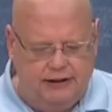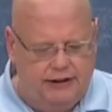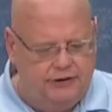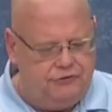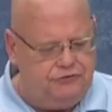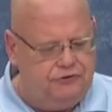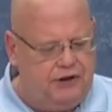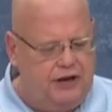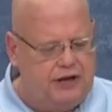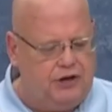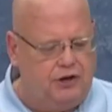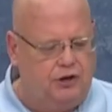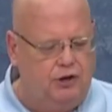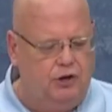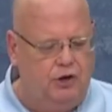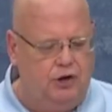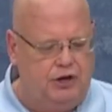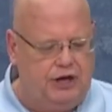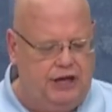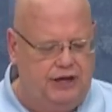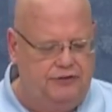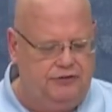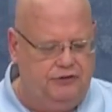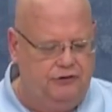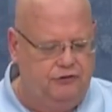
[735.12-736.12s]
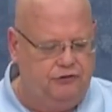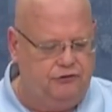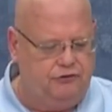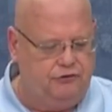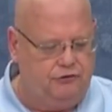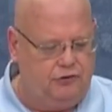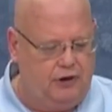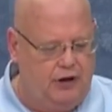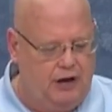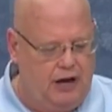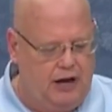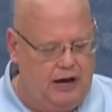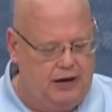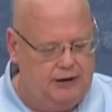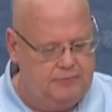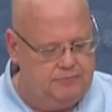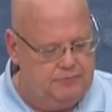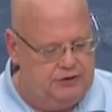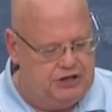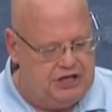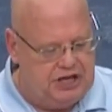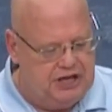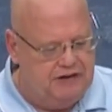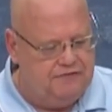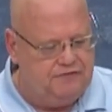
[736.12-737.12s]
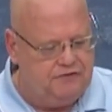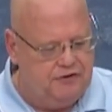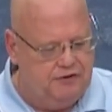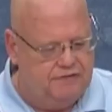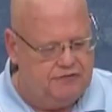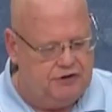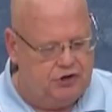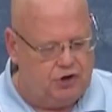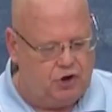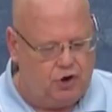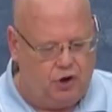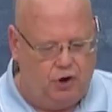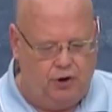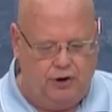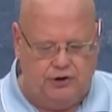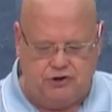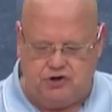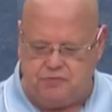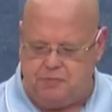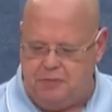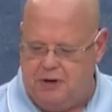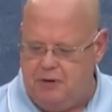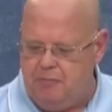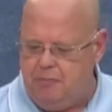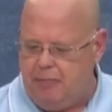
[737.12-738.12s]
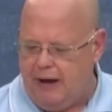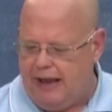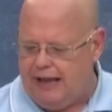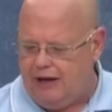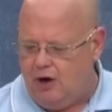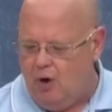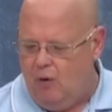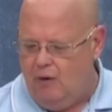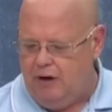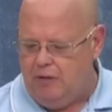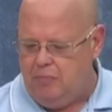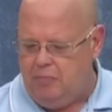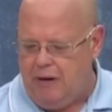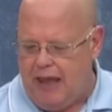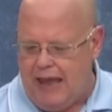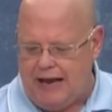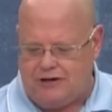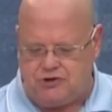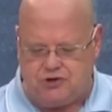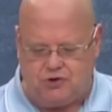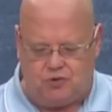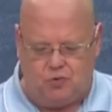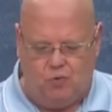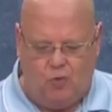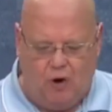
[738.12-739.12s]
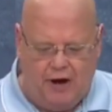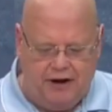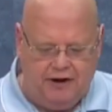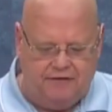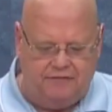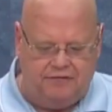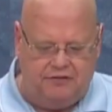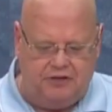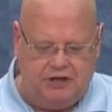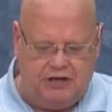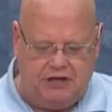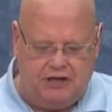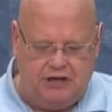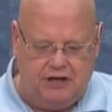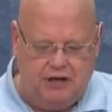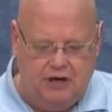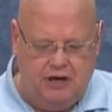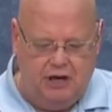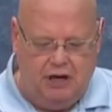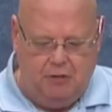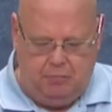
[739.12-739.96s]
Let's take a look at this gift of encouragement by going back to one of the